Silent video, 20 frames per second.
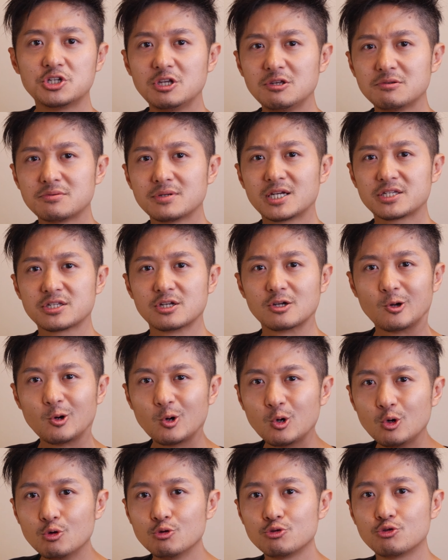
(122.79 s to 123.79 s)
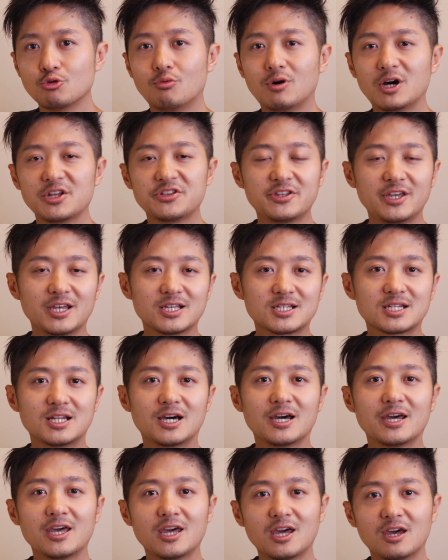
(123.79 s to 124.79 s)
gives us a clue to what
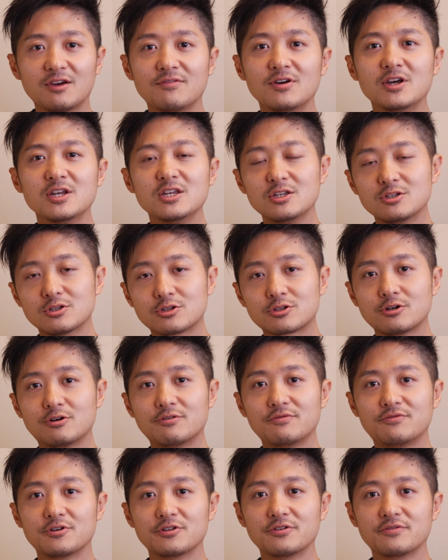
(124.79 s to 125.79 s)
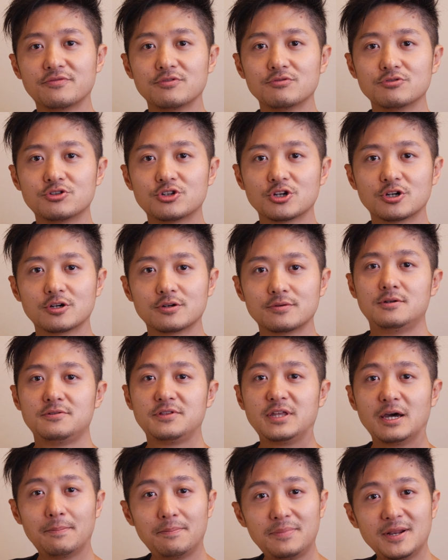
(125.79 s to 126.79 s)
Tesla have in stock for the future.
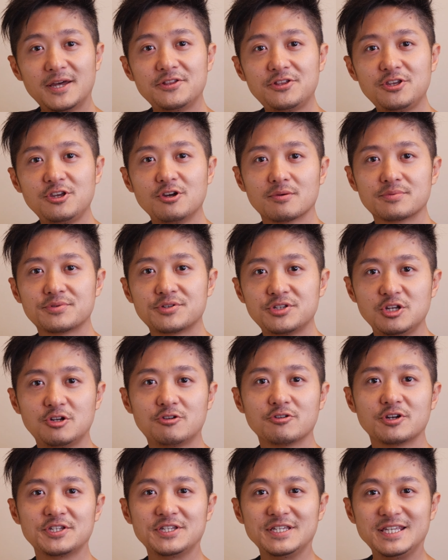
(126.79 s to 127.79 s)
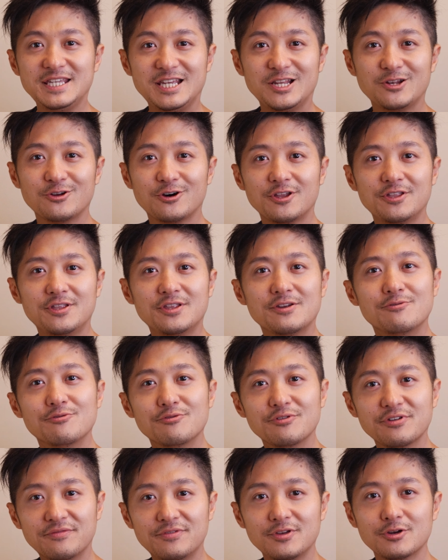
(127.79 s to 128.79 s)
There are plenty of secrets Elon
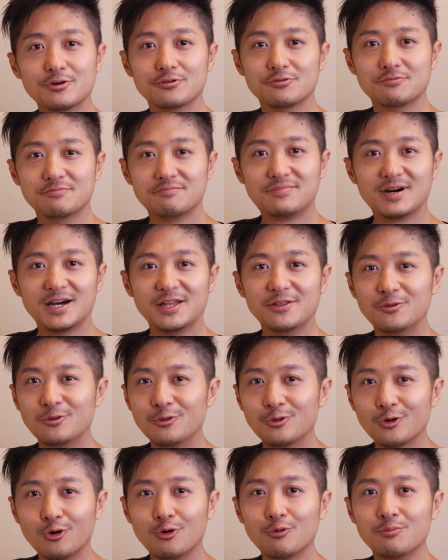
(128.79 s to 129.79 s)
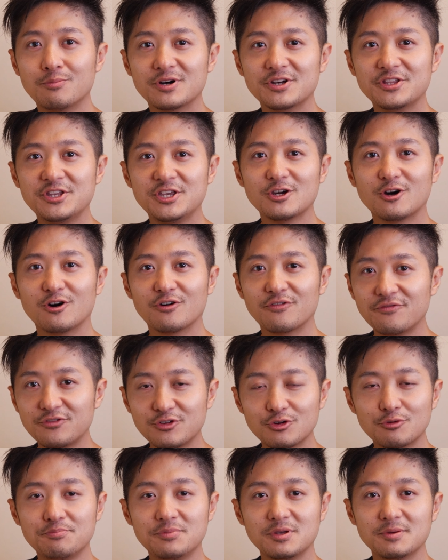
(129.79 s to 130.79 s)
revealed, but nobody or
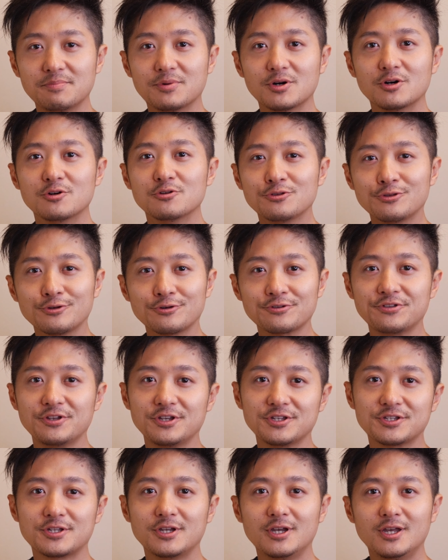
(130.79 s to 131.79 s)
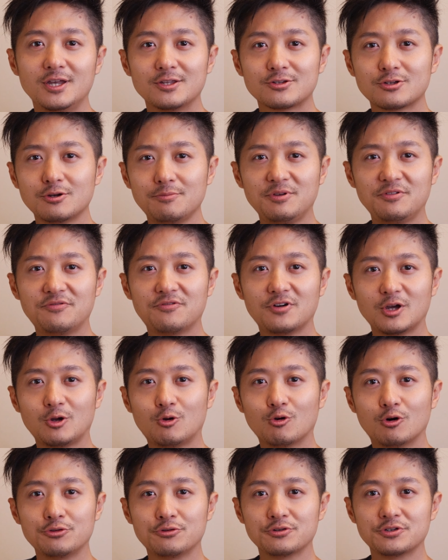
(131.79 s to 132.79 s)
few people noticed. So before I
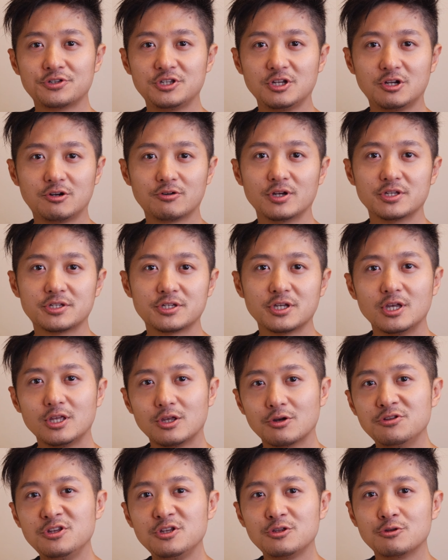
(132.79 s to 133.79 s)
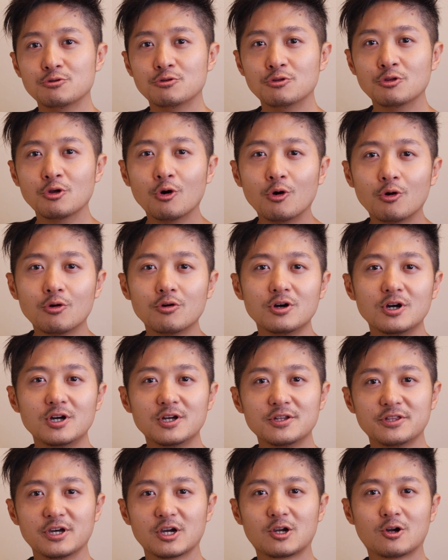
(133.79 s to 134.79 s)
go on to the secrets, you need to know
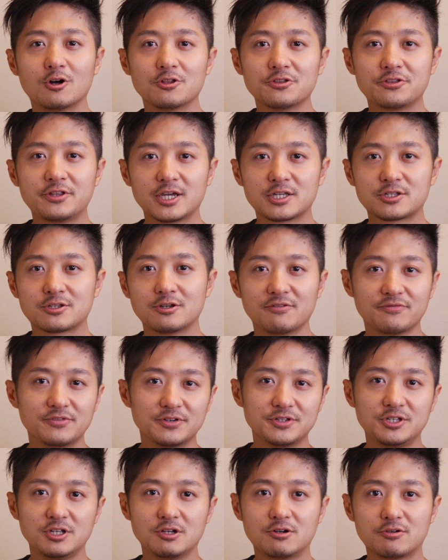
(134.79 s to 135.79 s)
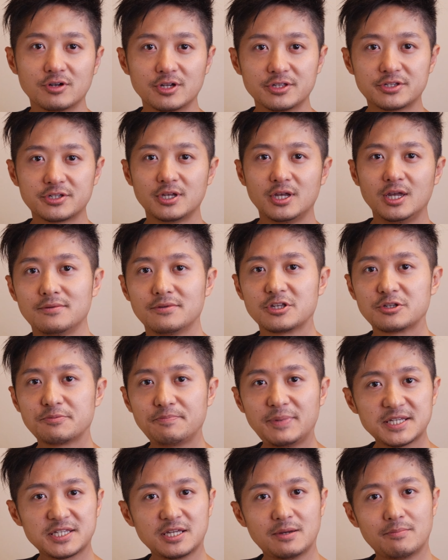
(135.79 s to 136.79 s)
the context of the secrets. The
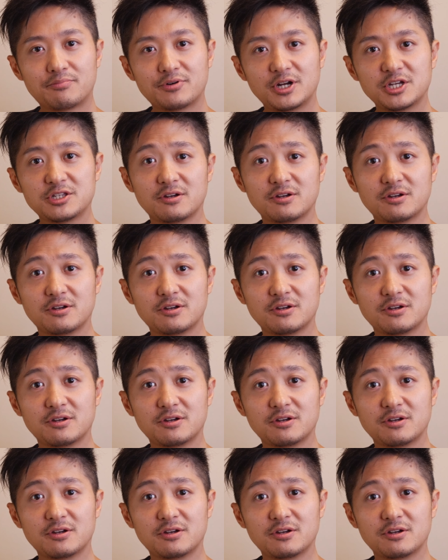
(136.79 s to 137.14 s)
specs and price